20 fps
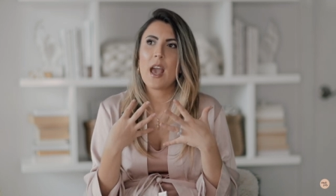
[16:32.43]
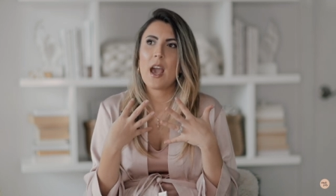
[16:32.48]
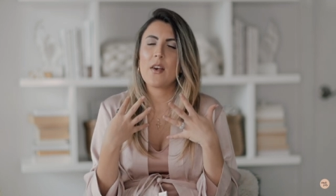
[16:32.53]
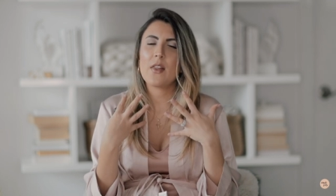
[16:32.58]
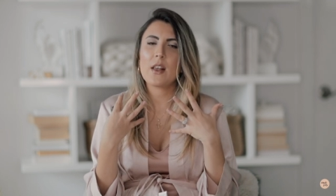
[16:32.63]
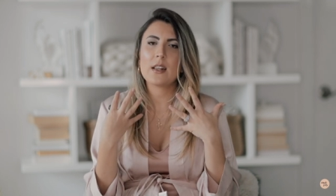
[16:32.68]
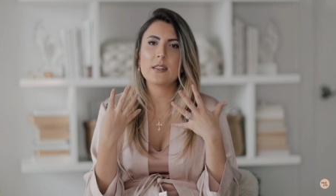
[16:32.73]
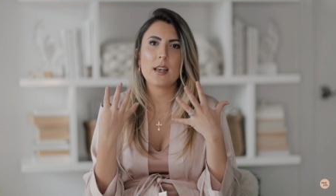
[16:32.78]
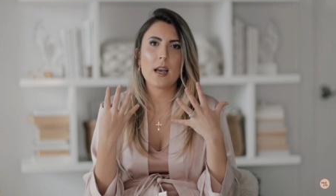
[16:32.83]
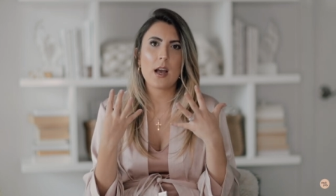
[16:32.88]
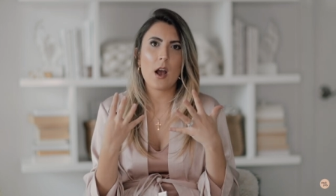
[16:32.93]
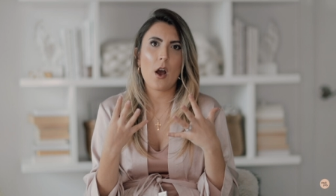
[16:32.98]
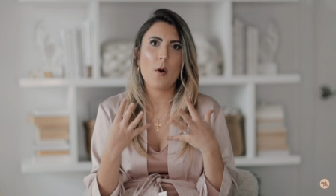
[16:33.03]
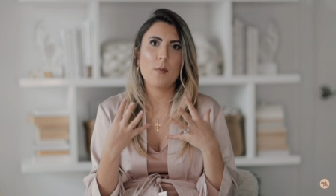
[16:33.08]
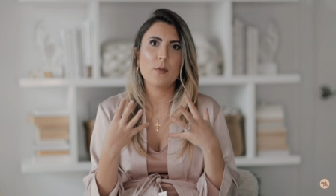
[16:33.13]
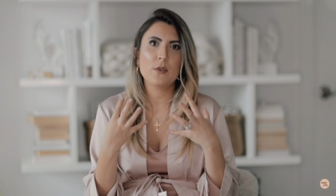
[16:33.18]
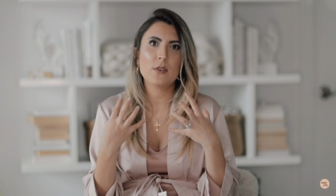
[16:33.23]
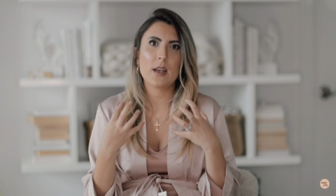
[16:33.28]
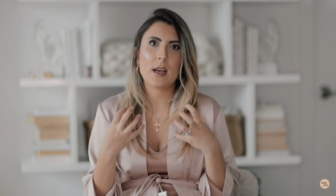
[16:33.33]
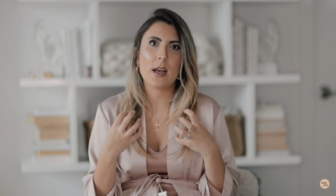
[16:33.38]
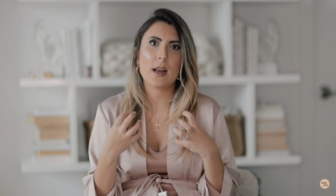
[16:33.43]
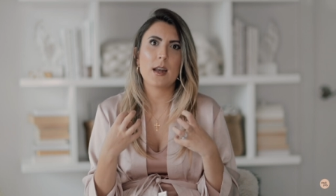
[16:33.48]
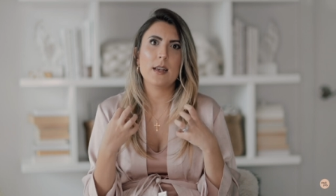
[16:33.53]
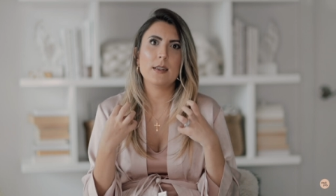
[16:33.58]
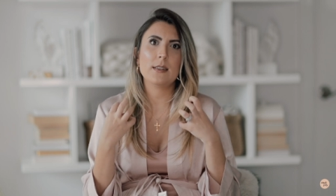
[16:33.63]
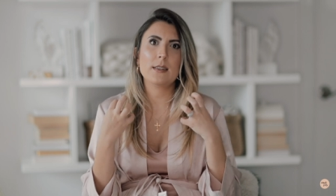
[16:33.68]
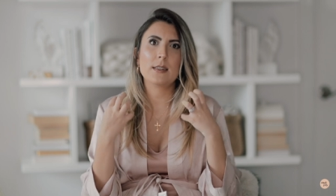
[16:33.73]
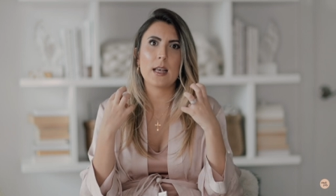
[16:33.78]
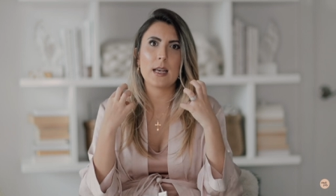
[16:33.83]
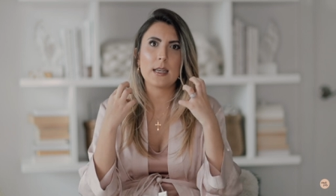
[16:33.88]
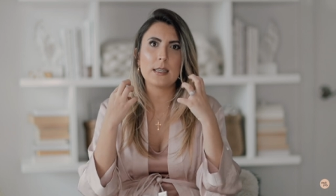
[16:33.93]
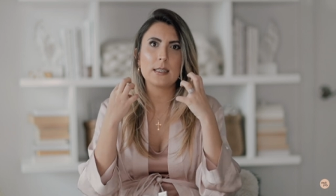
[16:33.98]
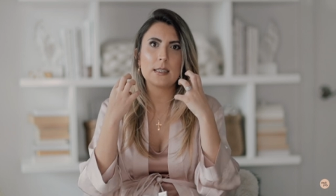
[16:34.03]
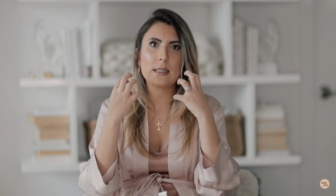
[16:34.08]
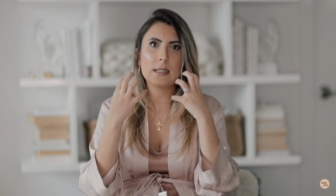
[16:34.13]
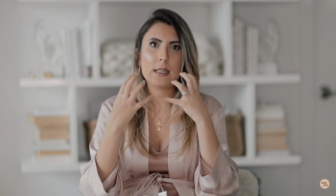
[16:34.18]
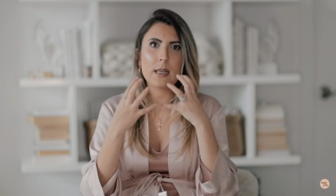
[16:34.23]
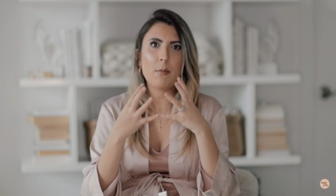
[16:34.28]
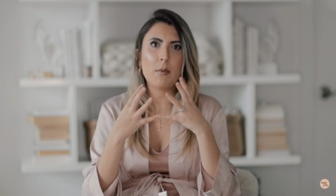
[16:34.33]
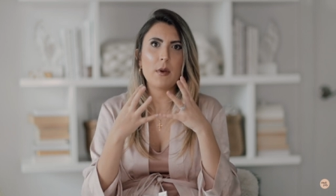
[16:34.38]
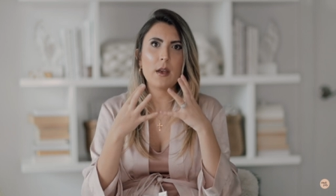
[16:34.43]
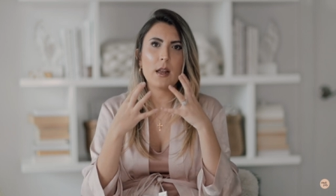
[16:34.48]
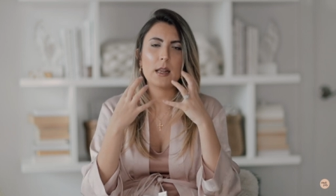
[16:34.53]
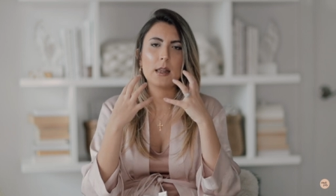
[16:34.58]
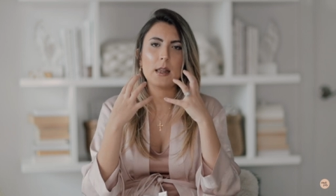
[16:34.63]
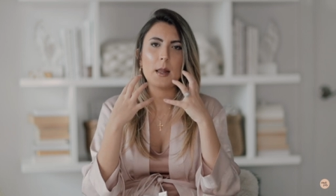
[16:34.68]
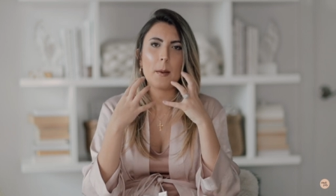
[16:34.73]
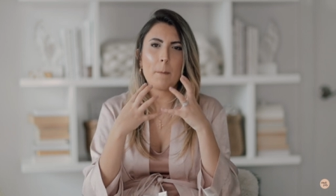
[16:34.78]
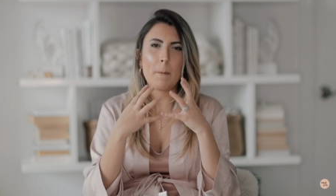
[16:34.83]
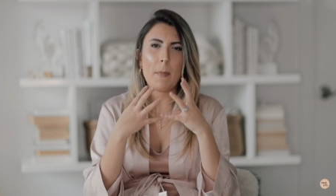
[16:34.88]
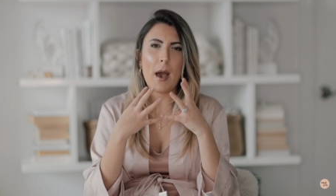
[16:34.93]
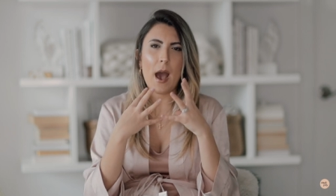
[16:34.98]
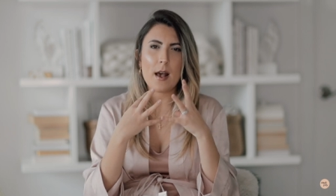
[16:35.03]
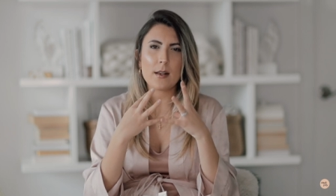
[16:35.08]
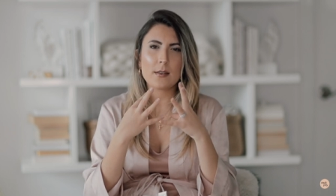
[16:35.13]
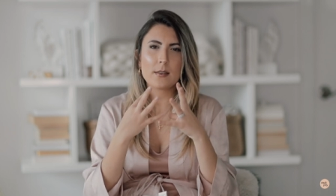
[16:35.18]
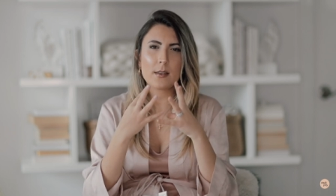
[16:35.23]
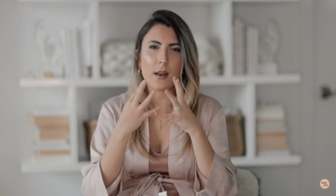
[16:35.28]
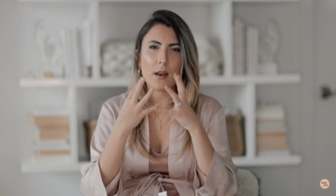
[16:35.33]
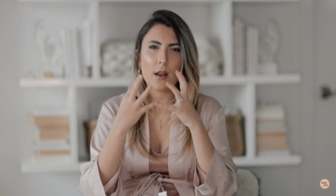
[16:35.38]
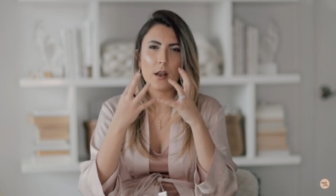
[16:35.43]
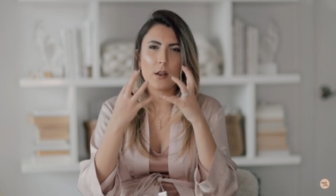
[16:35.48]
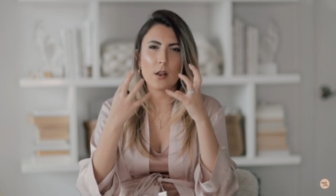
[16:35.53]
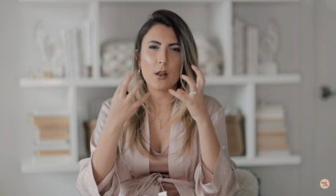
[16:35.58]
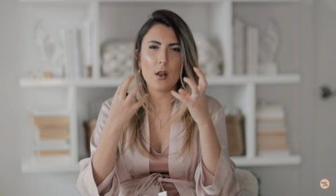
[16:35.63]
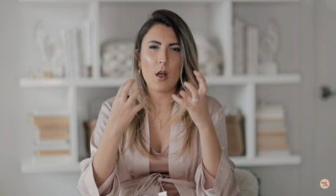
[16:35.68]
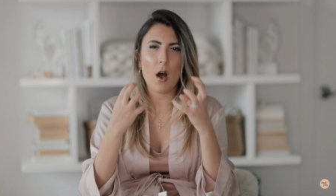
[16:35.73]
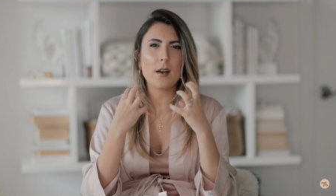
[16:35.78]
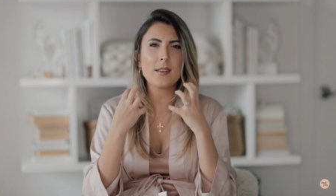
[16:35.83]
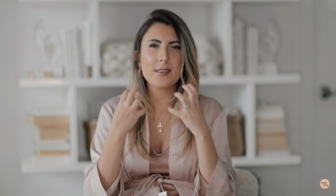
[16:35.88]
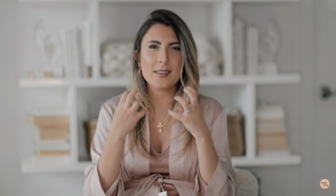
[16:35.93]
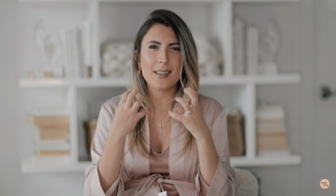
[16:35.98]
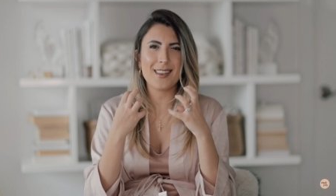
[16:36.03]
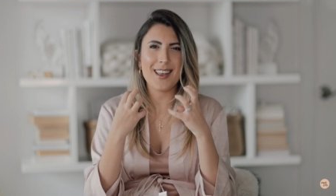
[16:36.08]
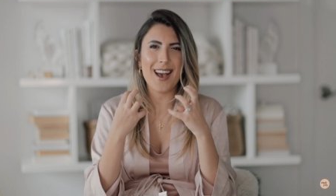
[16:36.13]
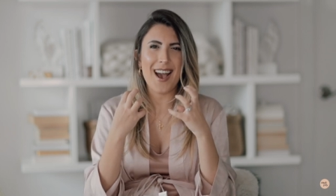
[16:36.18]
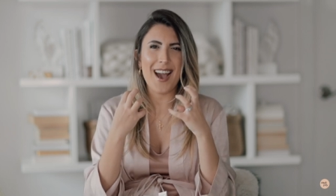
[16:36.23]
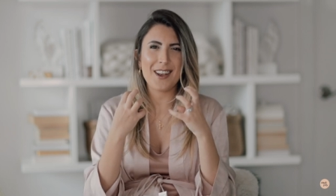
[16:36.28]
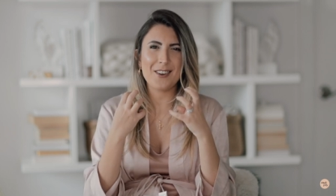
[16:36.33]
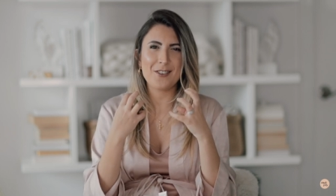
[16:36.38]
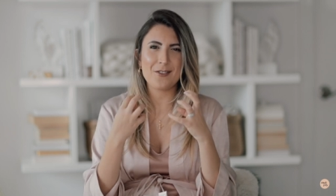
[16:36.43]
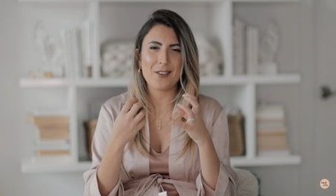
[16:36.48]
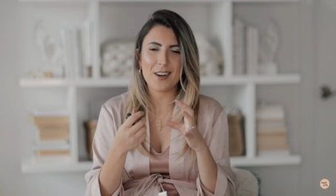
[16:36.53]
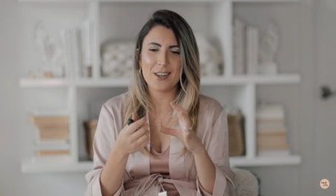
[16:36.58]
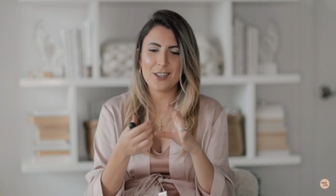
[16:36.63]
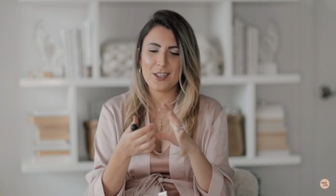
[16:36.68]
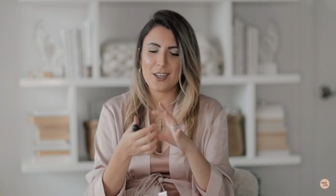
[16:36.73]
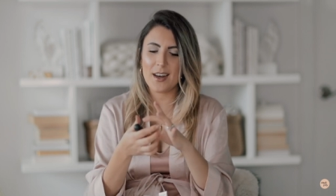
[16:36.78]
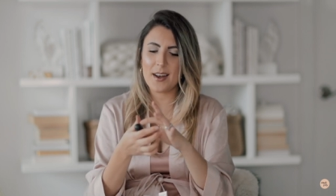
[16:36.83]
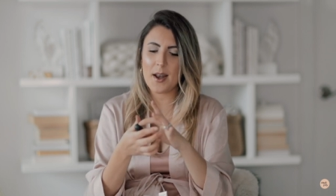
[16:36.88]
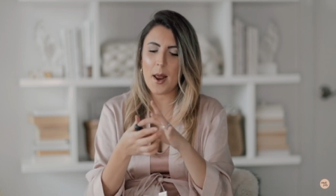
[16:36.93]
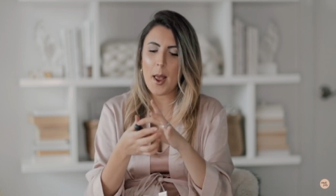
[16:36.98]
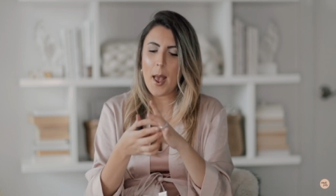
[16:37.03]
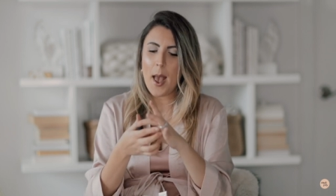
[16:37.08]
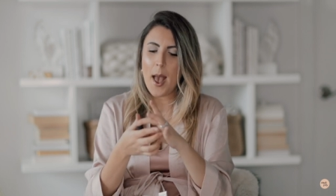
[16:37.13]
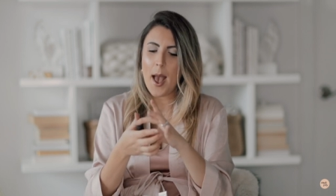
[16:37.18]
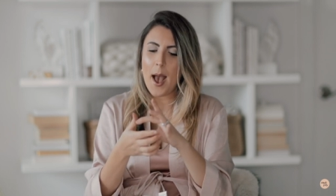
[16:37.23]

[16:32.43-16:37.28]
And that's like almost like a nice like sleeping lip mask and it locks in the hydration.